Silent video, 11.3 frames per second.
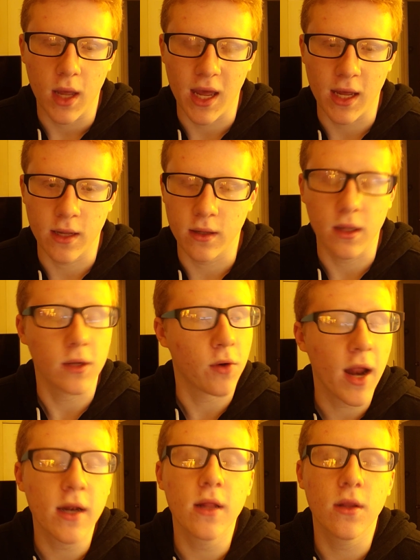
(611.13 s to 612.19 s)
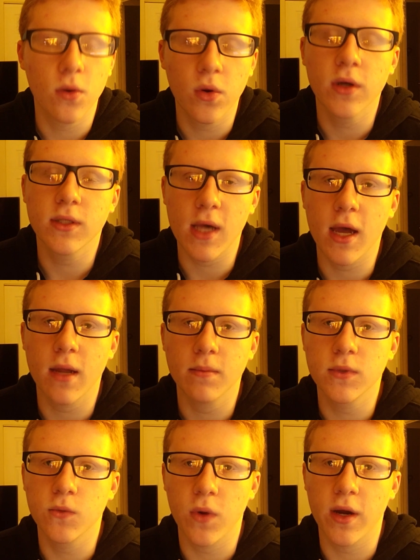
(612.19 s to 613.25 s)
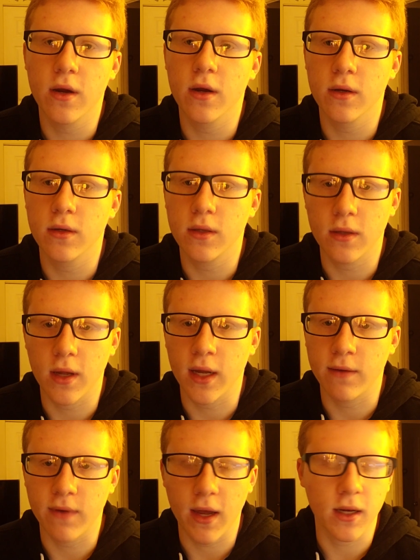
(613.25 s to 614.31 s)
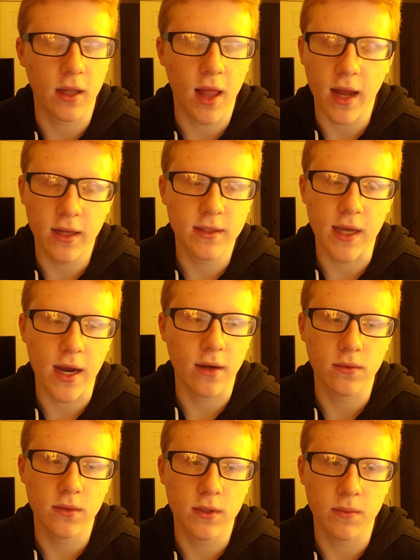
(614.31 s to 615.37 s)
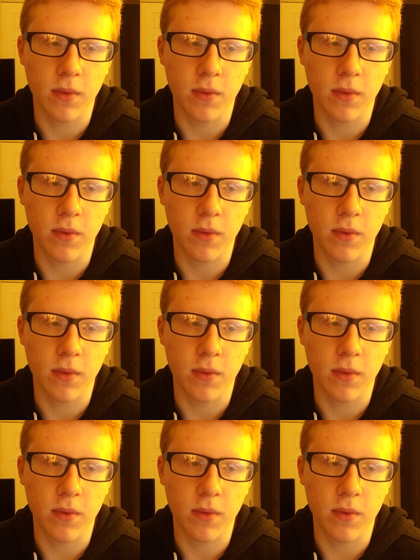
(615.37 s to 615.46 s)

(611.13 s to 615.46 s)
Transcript: And granted, there were times where I've had a lot of downs,